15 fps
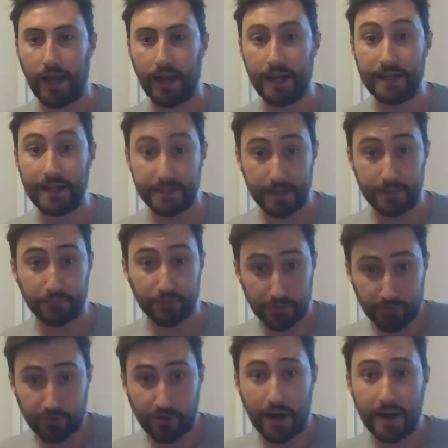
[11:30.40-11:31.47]
It's a
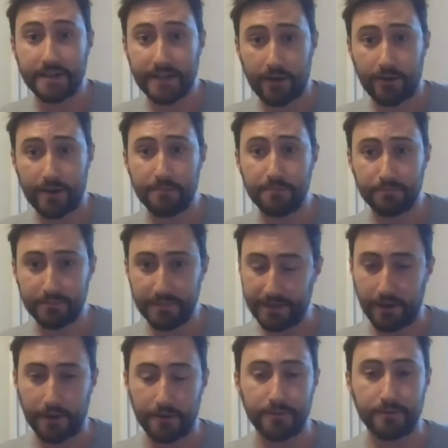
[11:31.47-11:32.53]
proprietary, you
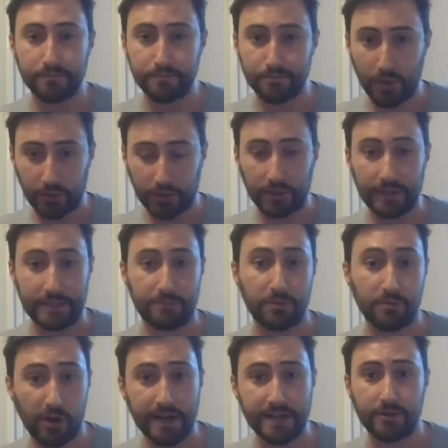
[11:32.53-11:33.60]
know, model. It's
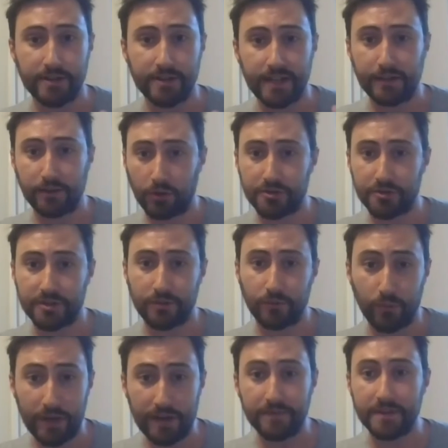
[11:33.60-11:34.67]
proprietary technology that
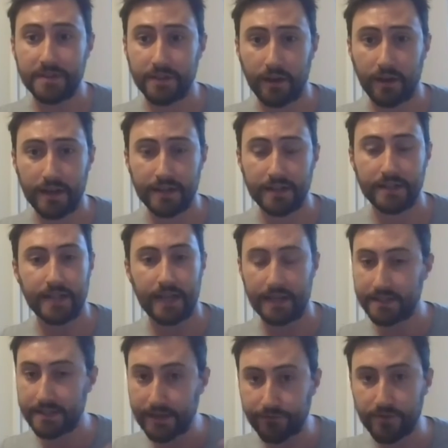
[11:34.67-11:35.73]
we've designed. It
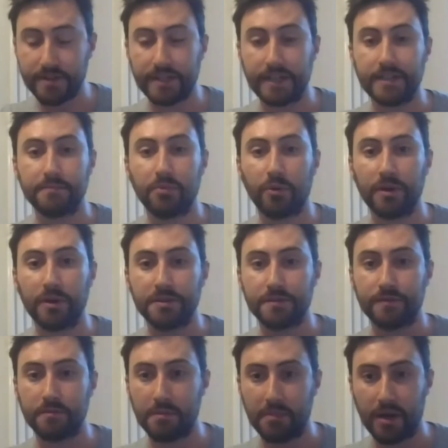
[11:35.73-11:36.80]
takes different data points
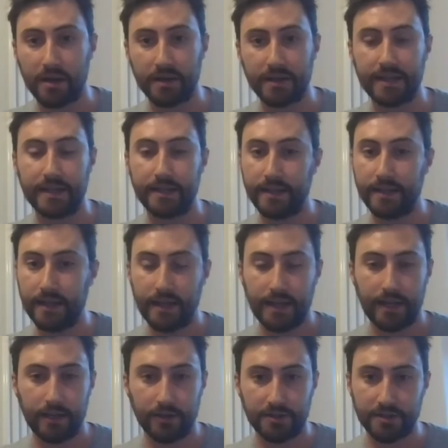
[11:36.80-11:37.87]
from the market.
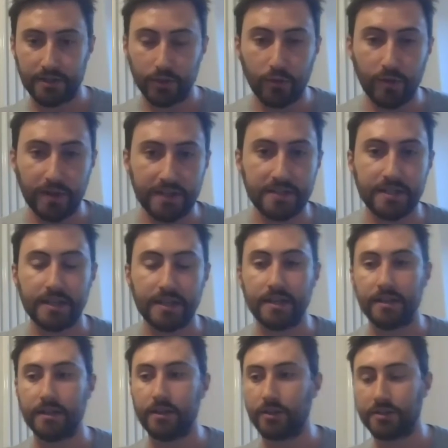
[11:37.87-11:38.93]
It looks at
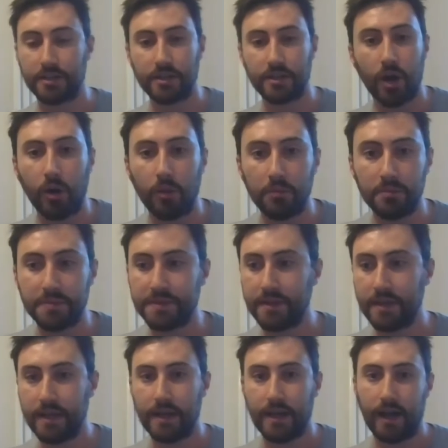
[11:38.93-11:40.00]
liquidity. It looks at comps.
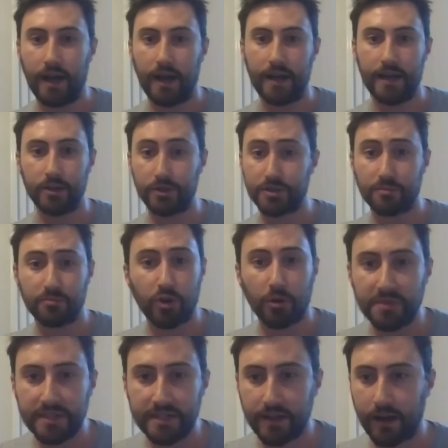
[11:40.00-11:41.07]
It looks at
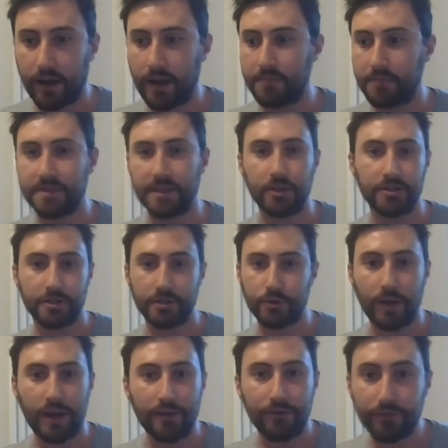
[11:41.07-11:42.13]
property types. It looks at
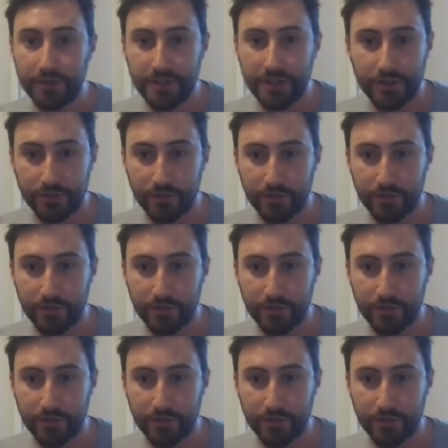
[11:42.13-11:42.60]
square footage of the